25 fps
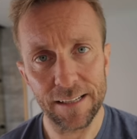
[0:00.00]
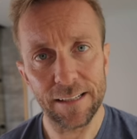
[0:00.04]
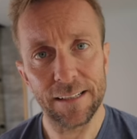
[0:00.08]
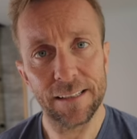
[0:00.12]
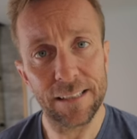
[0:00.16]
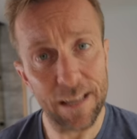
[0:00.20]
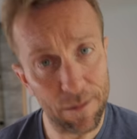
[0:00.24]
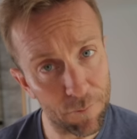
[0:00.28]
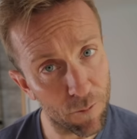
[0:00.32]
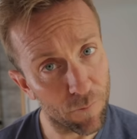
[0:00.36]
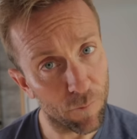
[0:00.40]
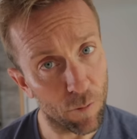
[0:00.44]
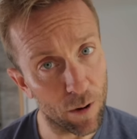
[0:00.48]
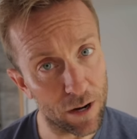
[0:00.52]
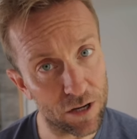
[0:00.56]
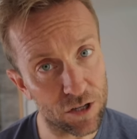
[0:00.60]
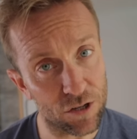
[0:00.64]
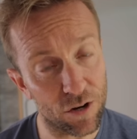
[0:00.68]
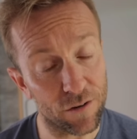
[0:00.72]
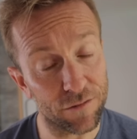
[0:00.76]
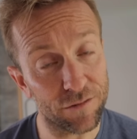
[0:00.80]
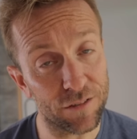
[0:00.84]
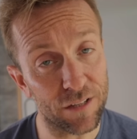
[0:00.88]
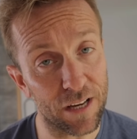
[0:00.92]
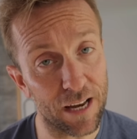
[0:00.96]
some of which
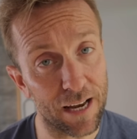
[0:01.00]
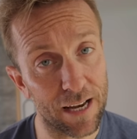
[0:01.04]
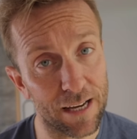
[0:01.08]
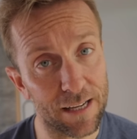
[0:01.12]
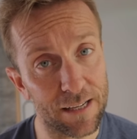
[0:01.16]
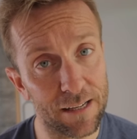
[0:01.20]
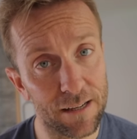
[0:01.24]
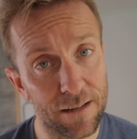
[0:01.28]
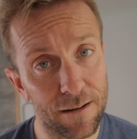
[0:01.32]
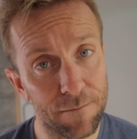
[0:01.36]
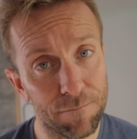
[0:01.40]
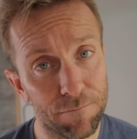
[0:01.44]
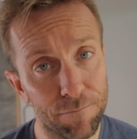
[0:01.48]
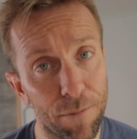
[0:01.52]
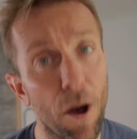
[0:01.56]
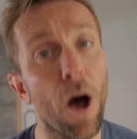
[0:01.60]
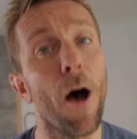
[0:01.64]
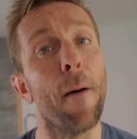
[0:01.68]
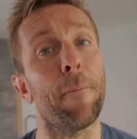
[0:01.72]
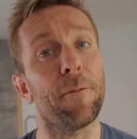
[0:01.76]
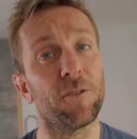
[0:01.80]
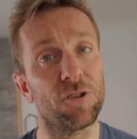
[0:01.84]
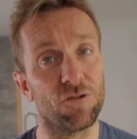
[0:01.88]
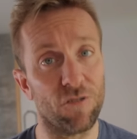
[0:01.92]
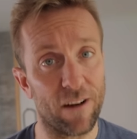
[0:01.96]
I've seen
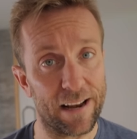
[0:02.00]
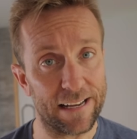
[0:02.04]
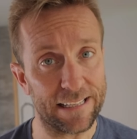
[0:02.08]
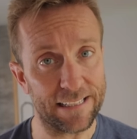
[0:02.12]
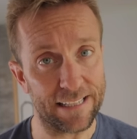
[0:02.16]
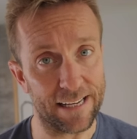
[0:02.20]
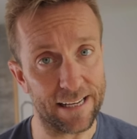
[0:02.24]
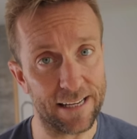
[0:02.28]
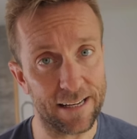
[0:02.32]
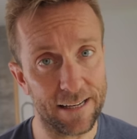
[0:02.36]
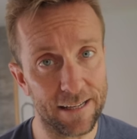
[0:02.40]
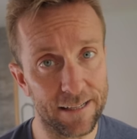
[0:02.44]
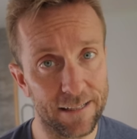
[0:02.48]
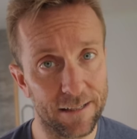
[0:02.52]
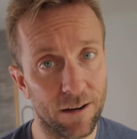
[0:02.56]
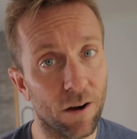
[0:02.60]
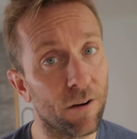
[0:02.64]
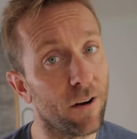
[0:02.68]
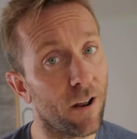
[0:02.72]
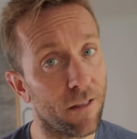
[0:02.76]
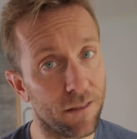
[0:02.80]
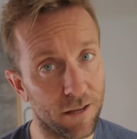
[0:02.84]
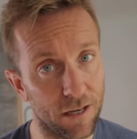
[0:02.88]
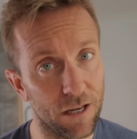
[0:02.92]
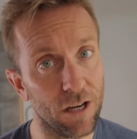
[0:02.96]
perpetrated
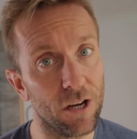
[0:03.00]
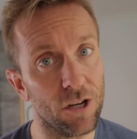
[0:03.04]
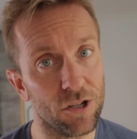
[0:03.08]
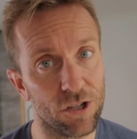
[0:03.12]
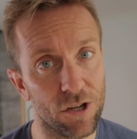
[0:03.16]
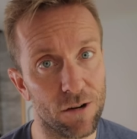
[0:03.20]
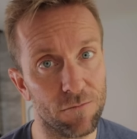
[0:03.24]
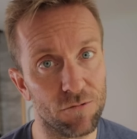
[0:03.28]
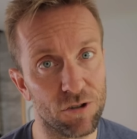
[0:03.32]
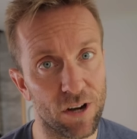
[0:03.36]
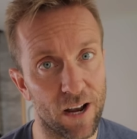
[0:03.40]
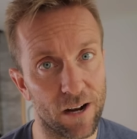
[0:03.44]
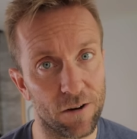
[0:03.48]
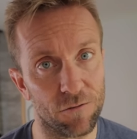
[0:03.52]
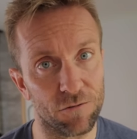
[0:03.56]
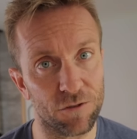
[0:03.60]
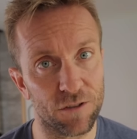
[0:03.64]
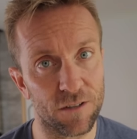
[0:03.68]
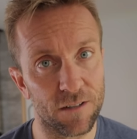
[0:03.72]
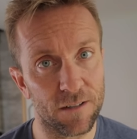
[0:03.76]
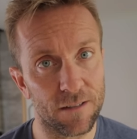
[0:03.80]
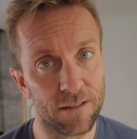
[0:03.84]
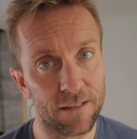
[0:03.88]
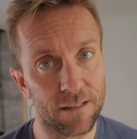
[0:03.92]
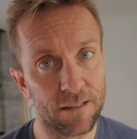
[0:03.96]
on other YouTube
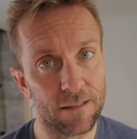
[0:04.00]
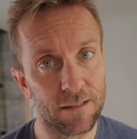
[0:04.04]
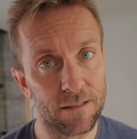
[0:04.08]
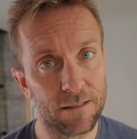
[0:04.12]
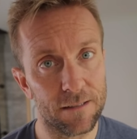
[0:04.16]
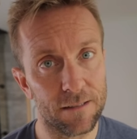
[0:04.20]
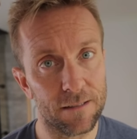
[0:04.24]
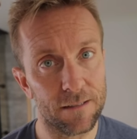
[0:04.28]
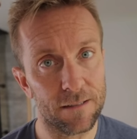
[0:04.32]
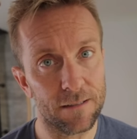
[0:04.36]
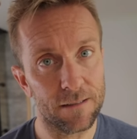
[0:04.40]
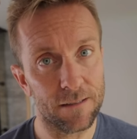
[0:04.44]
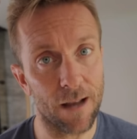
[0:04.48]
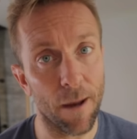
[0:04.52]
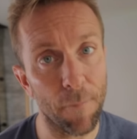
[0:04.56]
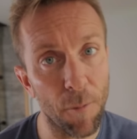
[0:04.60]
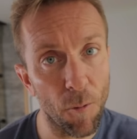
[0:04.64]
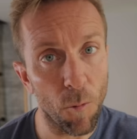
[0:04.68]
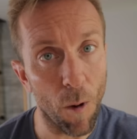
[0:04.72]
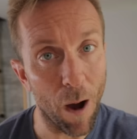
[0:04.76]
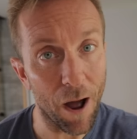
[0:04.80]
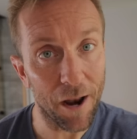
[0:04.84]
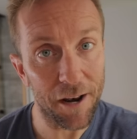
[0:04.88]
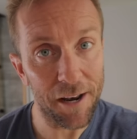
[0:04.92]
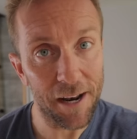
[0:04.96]
channels. Number
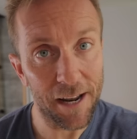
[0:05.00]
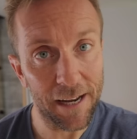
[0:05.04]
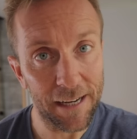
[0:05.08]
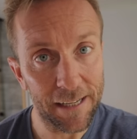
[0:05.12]
one,